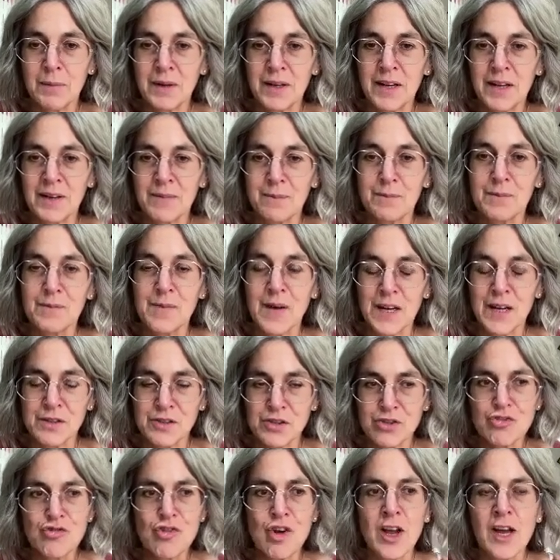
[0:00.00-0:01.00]
And I
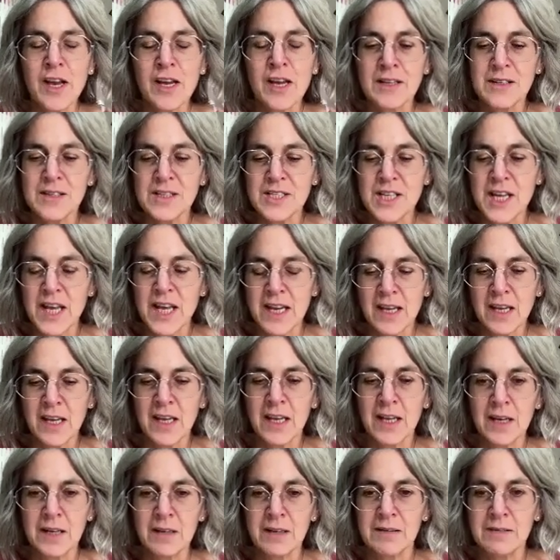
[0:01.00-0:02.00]
try and take
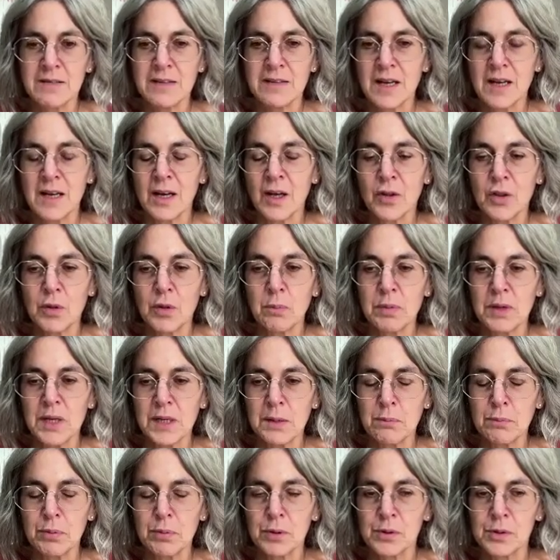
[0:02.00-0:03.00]
in other
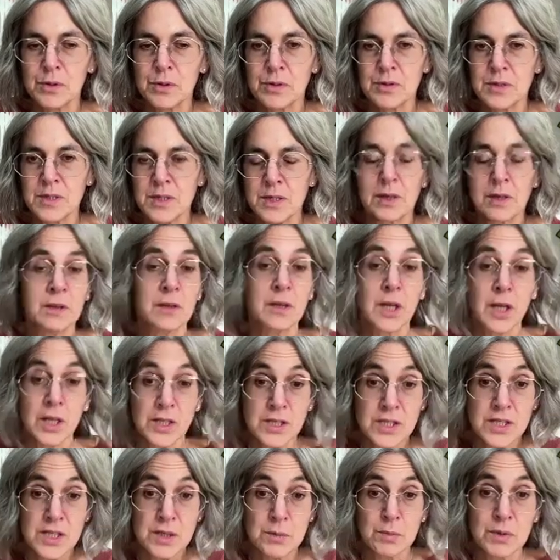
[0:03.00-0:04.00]
people's and
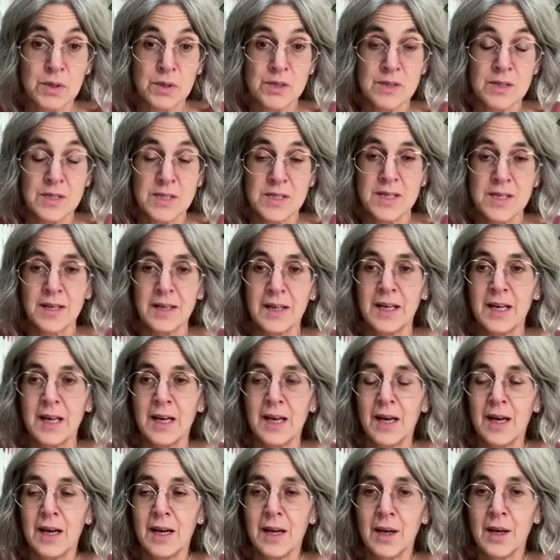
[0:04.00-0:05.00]
customers'
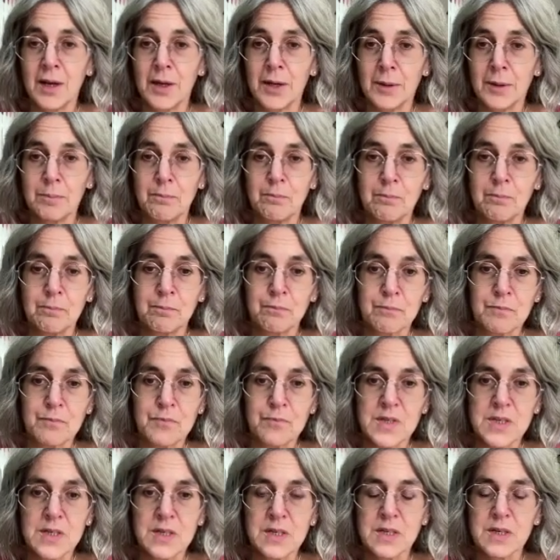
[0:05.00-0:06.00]
um,
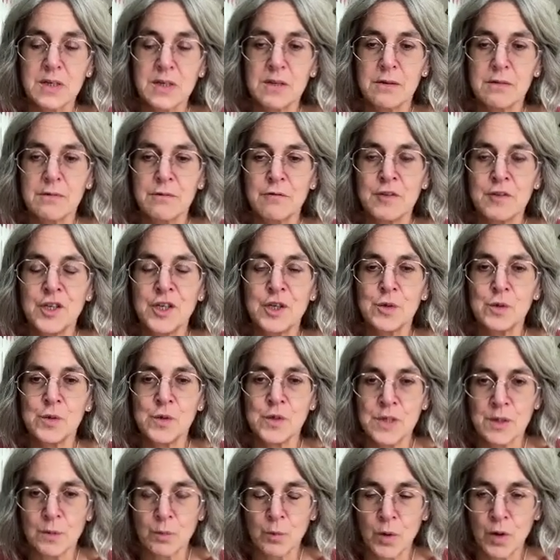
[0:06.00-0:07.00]

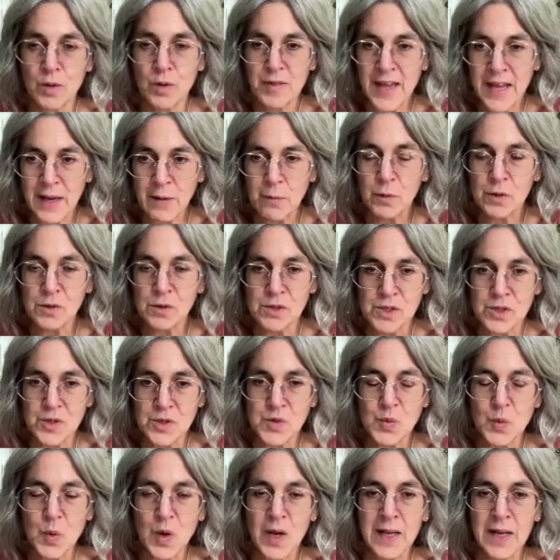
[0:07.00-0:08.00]
views and what they want
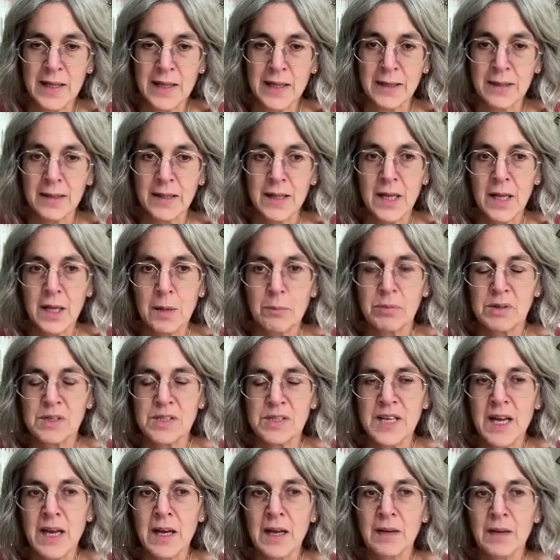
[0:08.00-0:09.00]
as well.
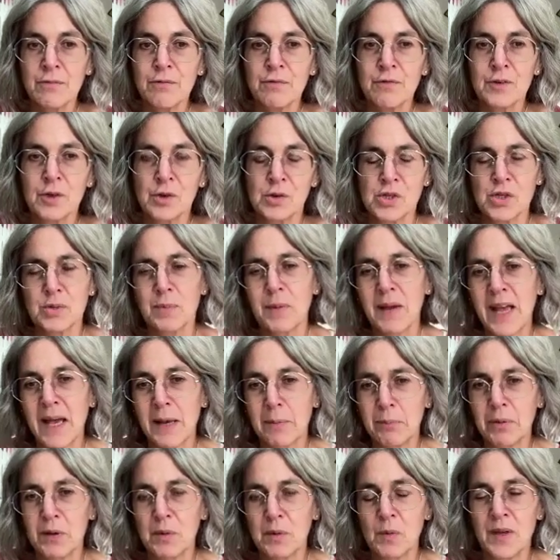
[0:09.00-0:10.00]
But I've got to be
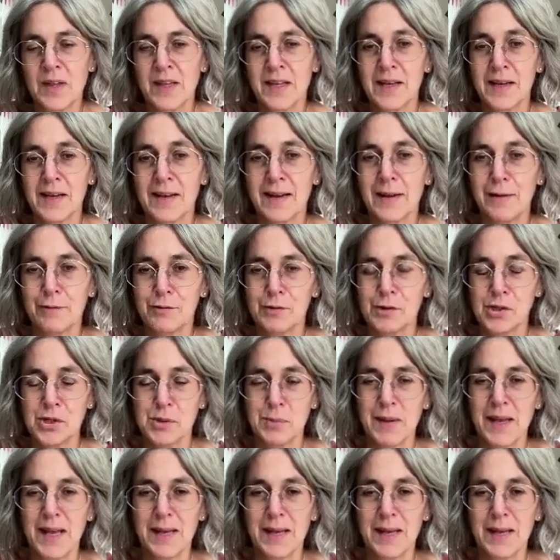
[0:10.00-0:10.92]
happy with it, and I've got to be